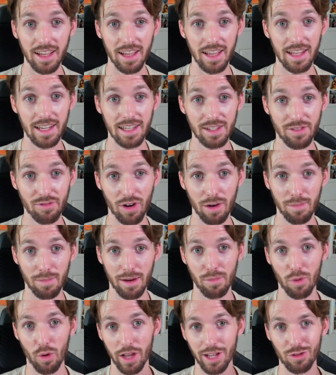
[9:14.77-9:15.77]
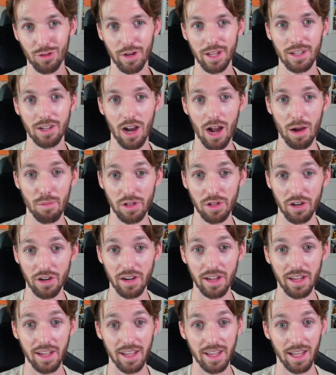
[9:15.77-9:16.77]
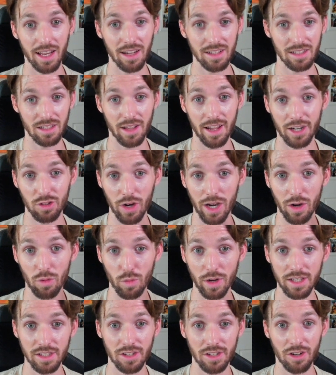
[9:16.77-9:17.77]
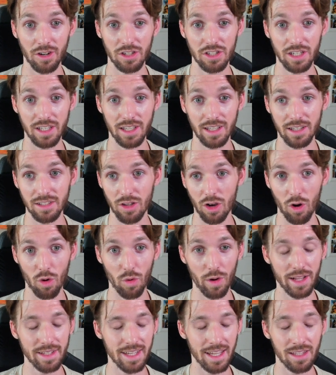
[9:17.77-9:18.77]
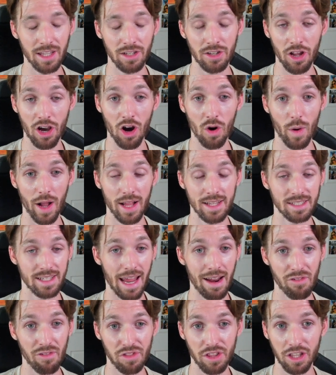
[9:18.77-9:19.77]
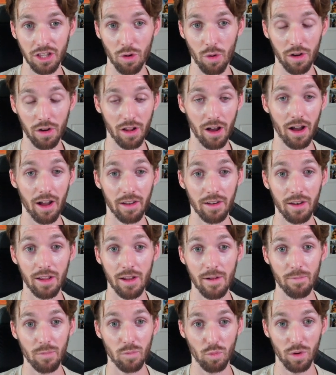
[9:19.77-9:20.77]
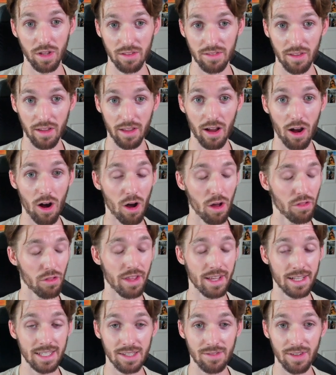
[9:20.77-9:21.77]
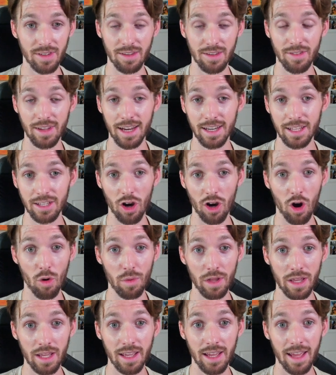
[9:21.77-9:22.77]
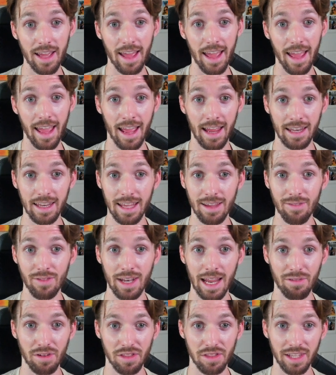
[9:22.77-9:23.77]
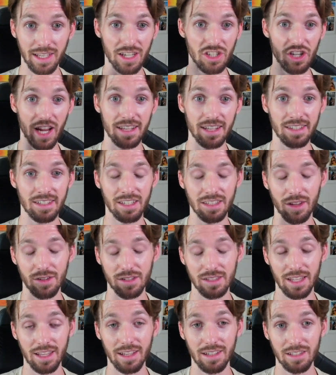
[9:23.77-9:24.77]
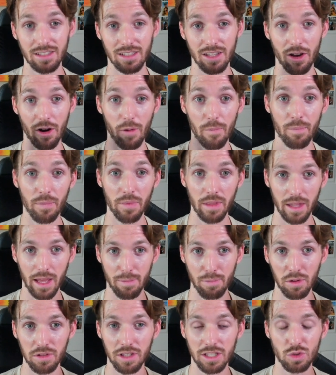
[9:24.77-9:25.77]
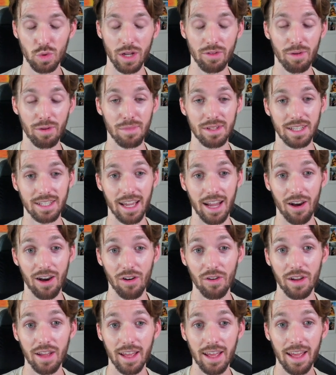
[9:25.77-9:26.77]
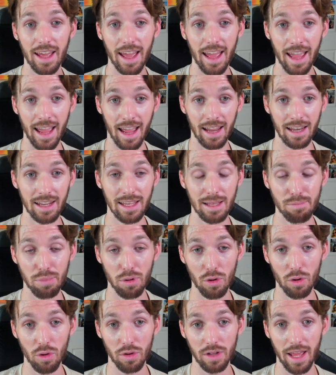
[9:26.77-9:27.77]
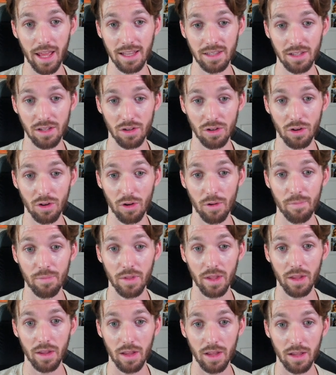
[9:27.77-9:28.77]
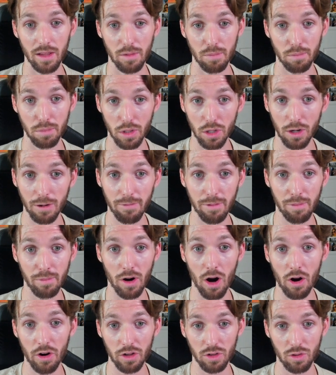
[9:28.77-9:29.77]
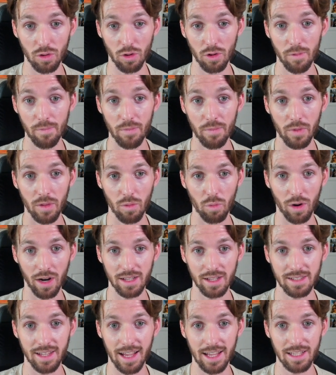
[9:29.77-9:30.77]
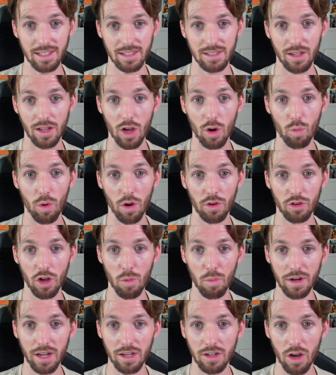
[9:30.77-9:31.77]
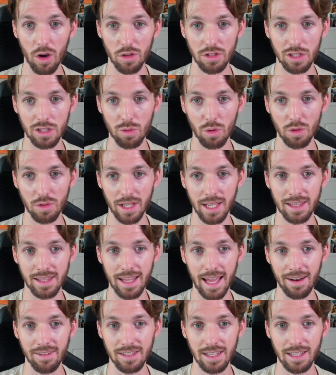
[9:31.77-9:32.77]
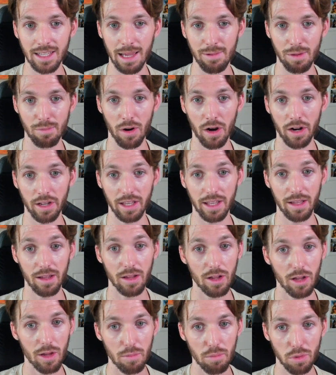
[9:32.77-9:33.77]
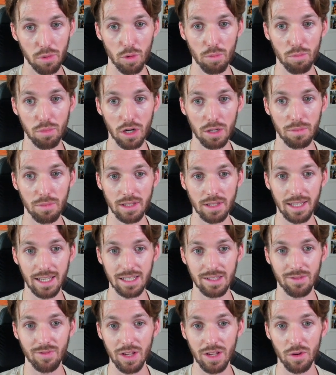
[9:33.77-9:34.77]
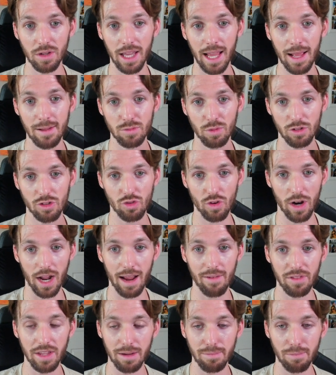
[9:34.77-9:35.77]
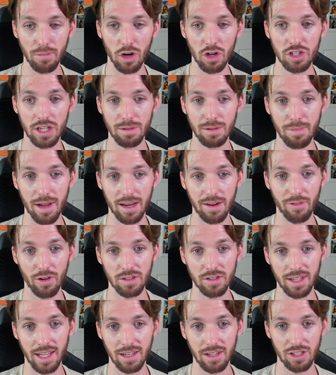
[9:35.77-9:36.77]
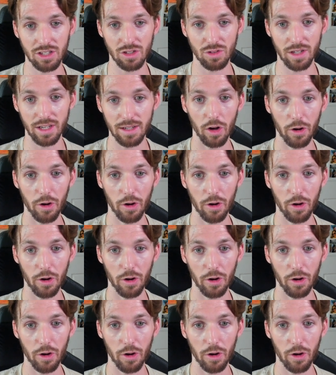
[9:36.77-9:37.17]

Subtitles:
It is from my boy Green Gobbler. He does a lot of great research. He is always in the know as to everything going on with all things VeVe and Ecomi, and even everything adjacent to those things. So I pulled this tweet from his account, and he pulled a little blurb from an article where it says, while nobody knows who will lead the NFT gaming market, Bloomberg believes video games will drive the emerging metaverse industry.